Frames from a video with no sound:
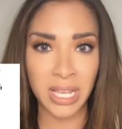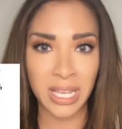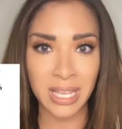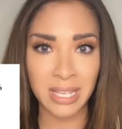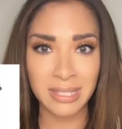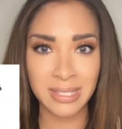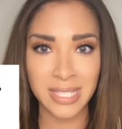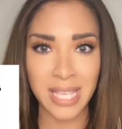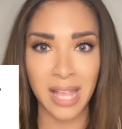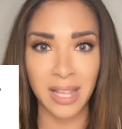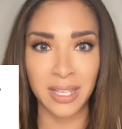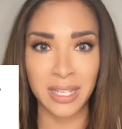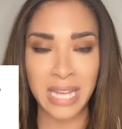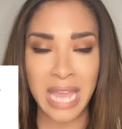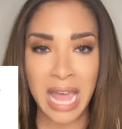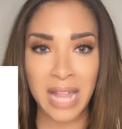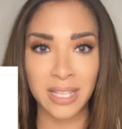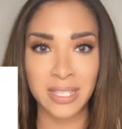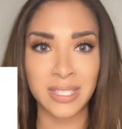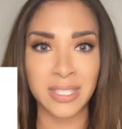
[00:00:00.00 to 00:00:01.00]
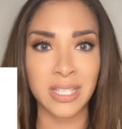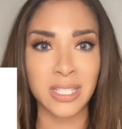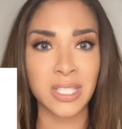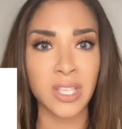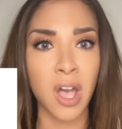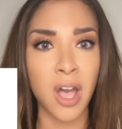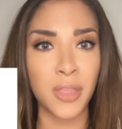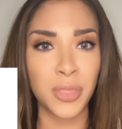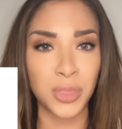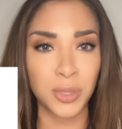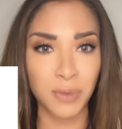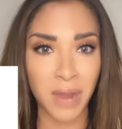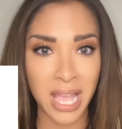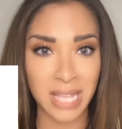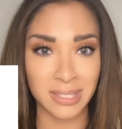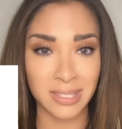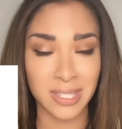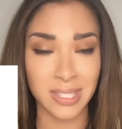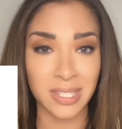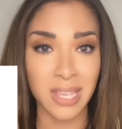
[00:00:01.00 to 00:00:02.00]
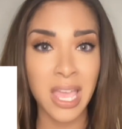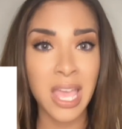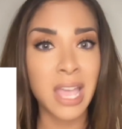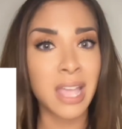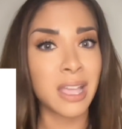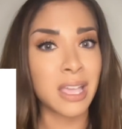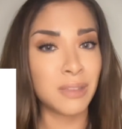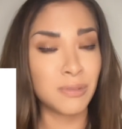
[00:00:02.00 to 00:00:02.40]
intel analysis on threats. In